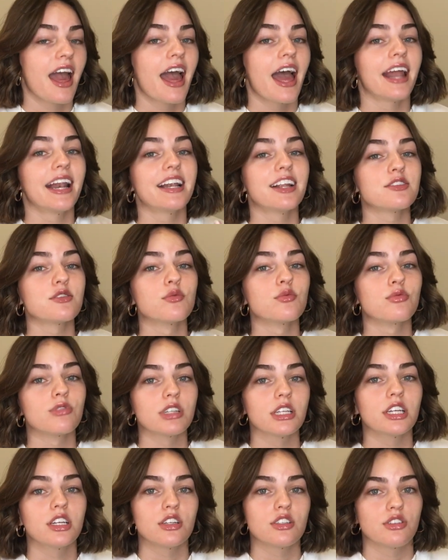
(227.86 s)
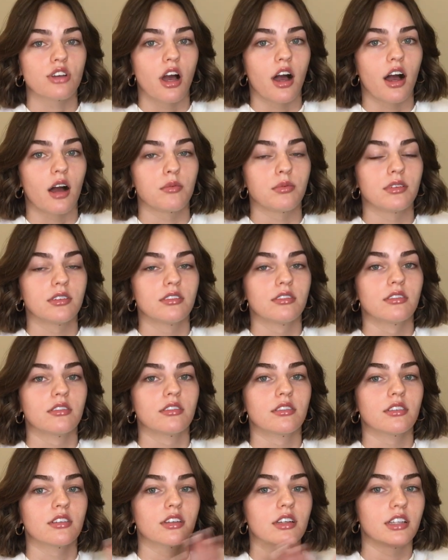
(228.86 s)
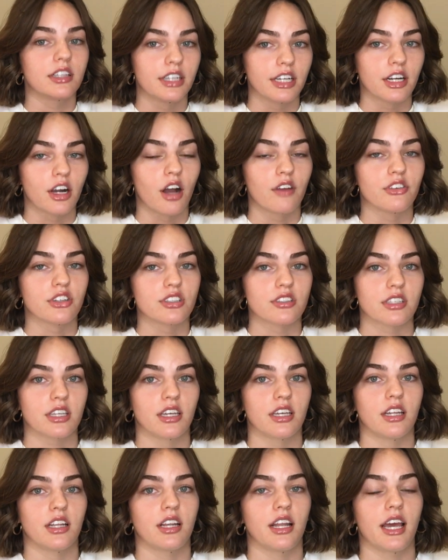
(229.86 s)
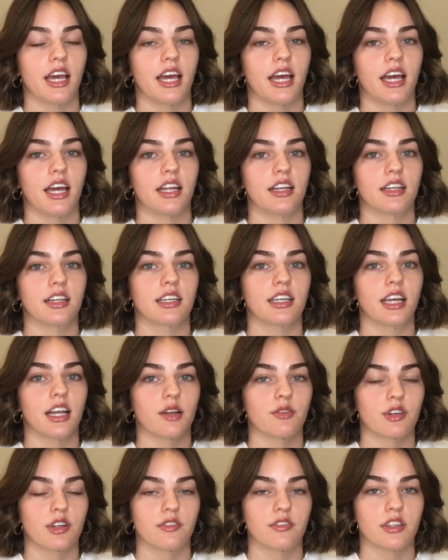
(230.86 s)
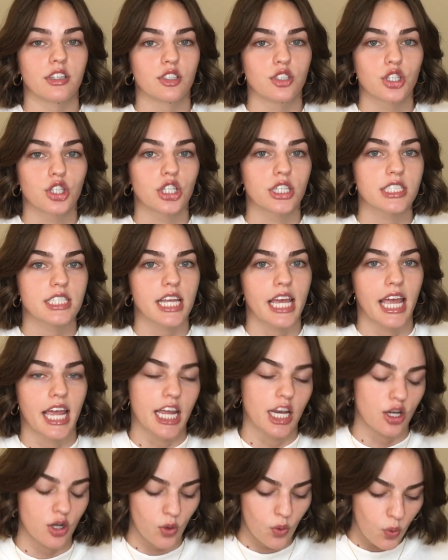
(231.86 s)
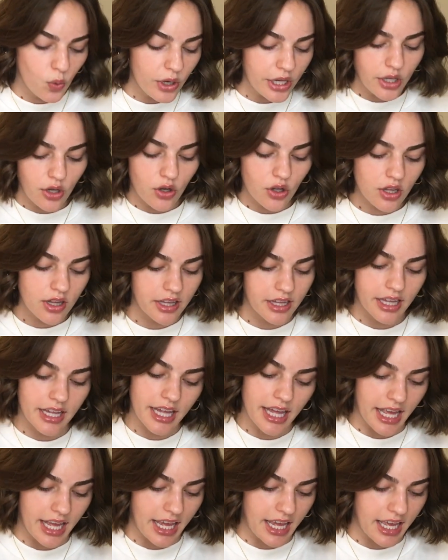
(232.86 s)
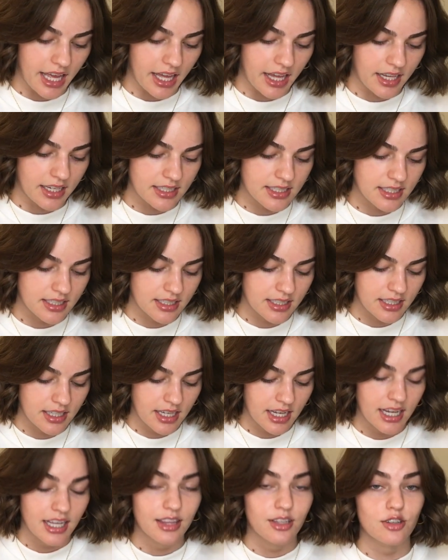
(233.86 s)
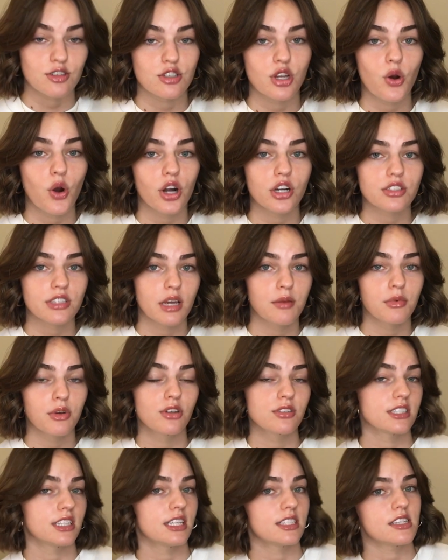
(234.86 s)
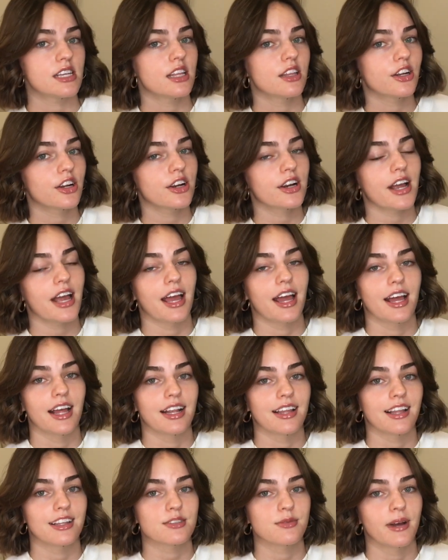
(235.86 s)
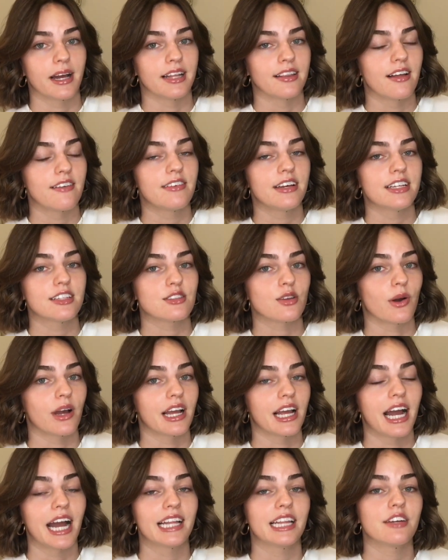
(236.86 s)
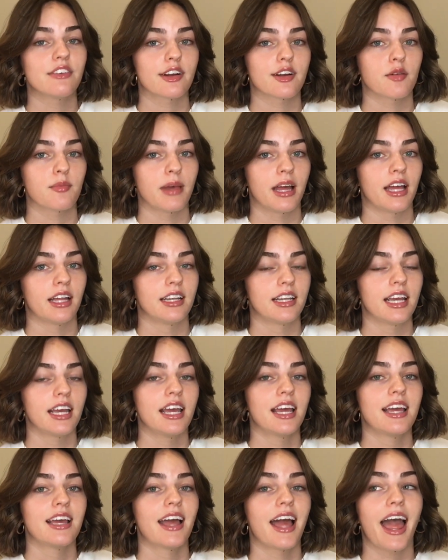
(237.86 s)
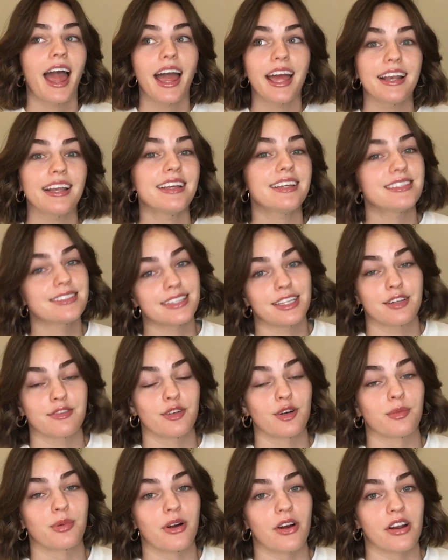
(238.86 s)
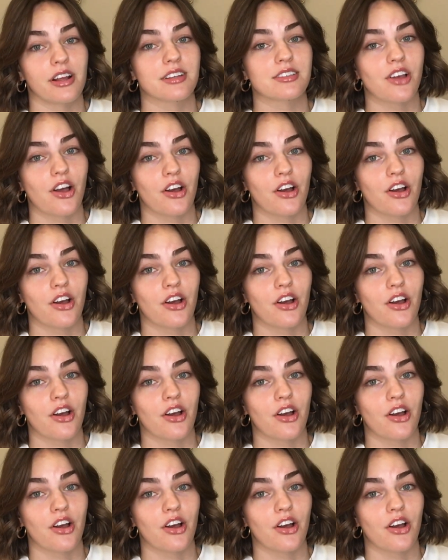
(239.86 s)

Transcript: and it does a really good job clearing off your skin and getting rid of the dirt and oil. And there's no harsh chemicals in this either, and that's why I love it. So I highly recommend any Cetaphil products,